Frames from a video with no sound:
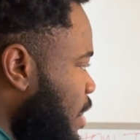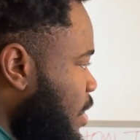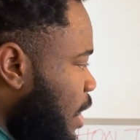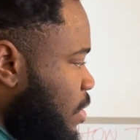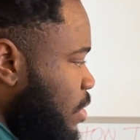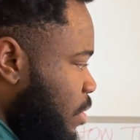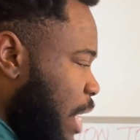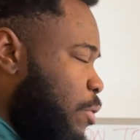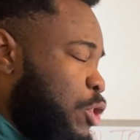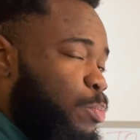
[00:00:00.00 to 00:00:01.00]
think that
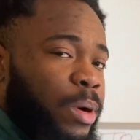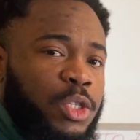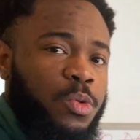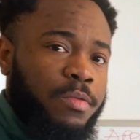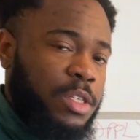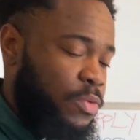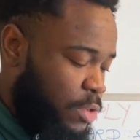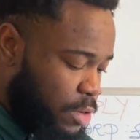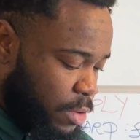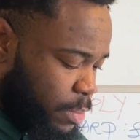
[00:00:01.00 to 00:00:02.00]
does part 2 of this
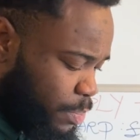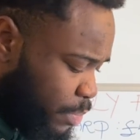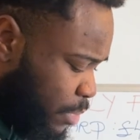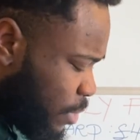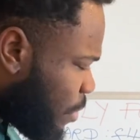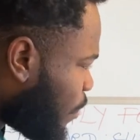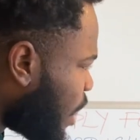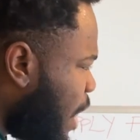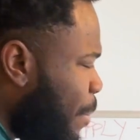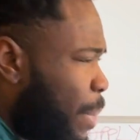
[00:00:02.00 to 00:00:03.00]
video.
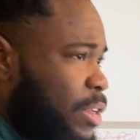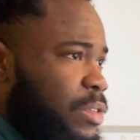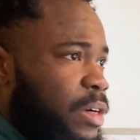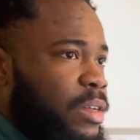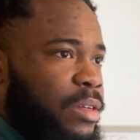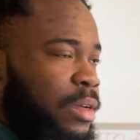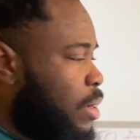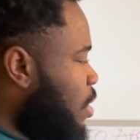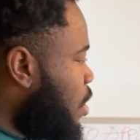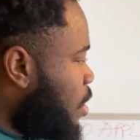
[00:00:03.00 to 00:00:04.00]
In part 3,
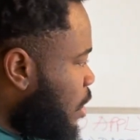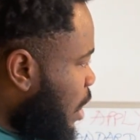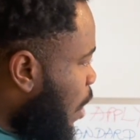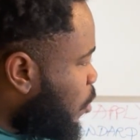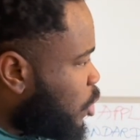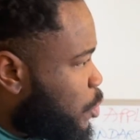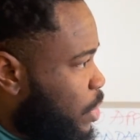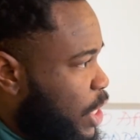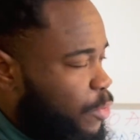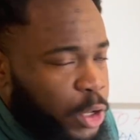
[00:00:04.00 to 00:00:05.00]
I will just be
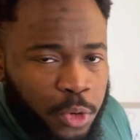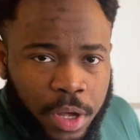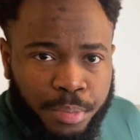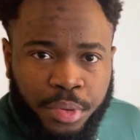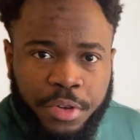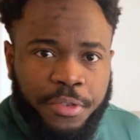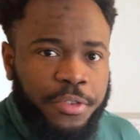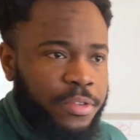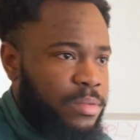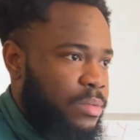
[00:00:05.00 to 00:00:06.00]
giving you a
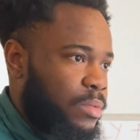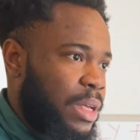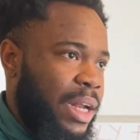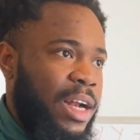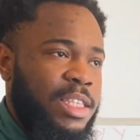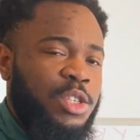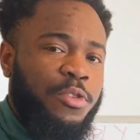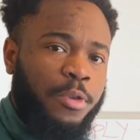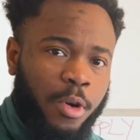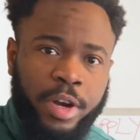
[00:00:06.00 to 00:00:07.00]
brief analysis of
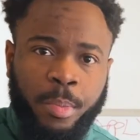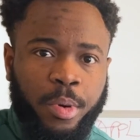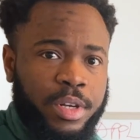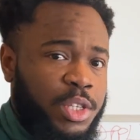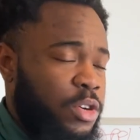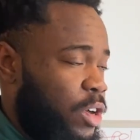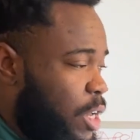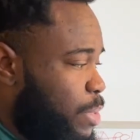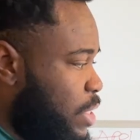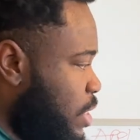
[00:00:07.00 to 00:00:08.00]
all the monies you're going to
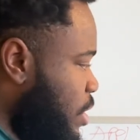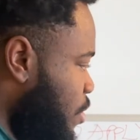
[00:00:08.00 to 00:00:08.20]
be needing,